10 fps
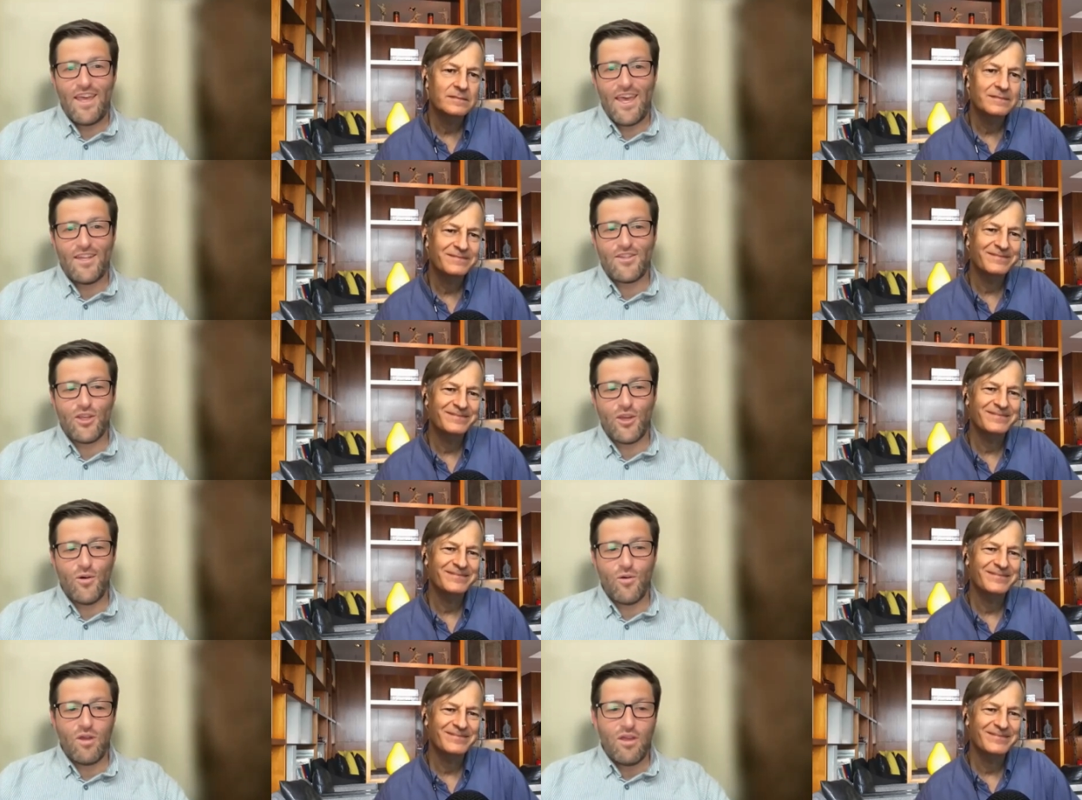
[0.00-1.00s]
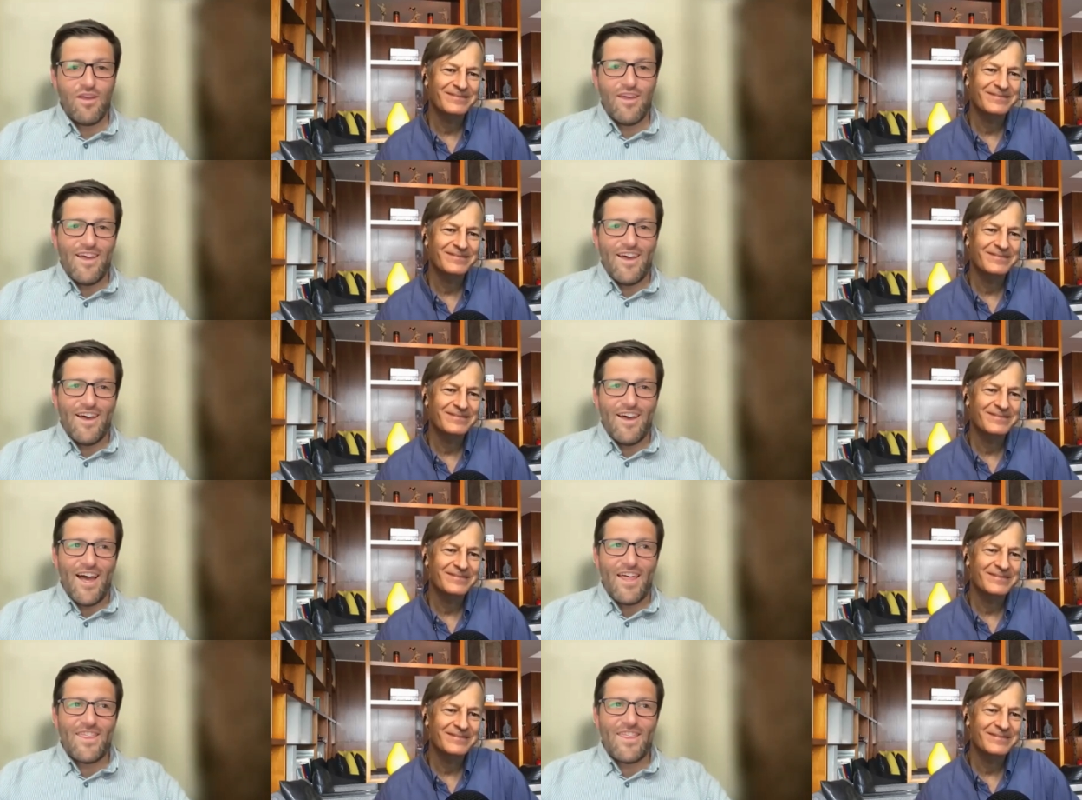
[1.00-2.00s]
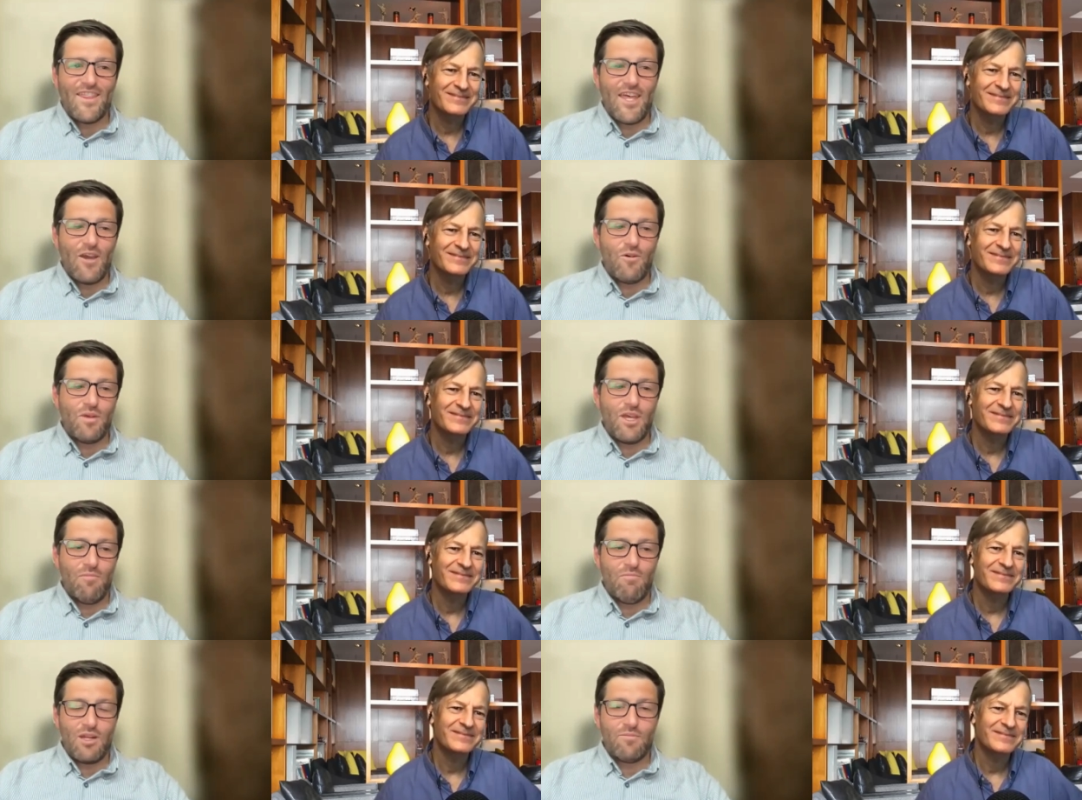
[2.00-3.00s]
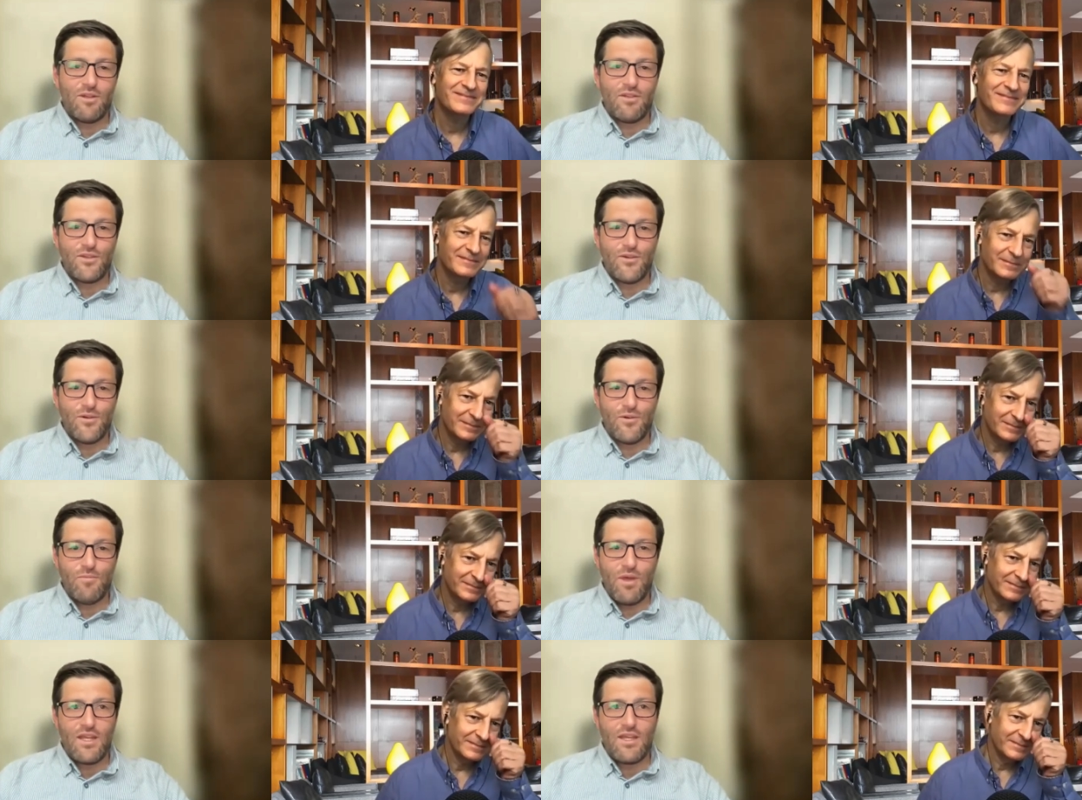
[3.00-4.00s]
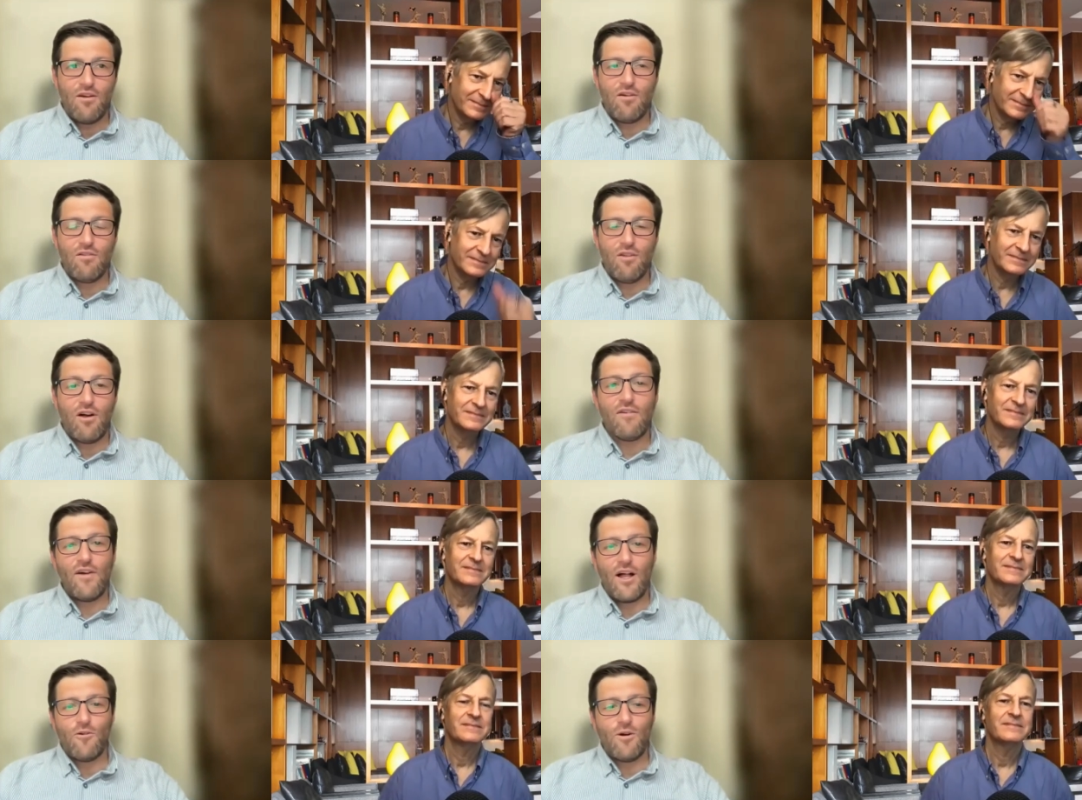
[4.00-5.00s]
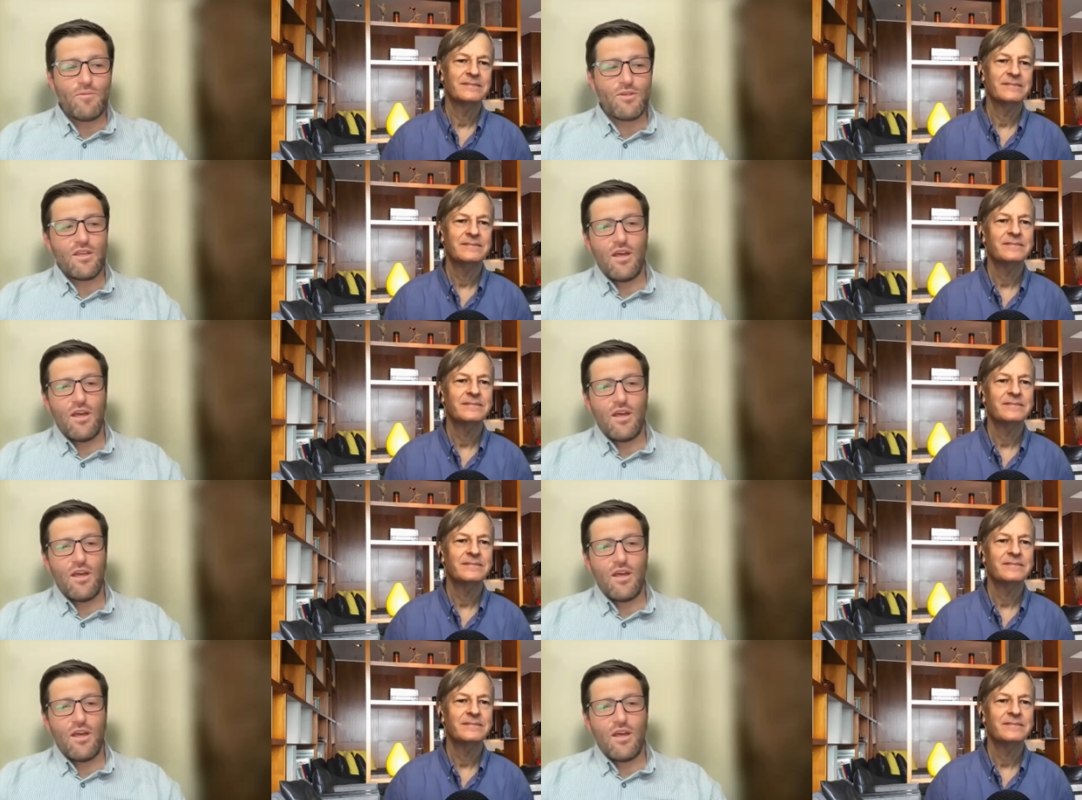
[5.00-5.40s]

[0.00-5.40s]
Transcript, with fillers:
Speaker 1: And so uh, I think they would be amenable to many year long follow ups,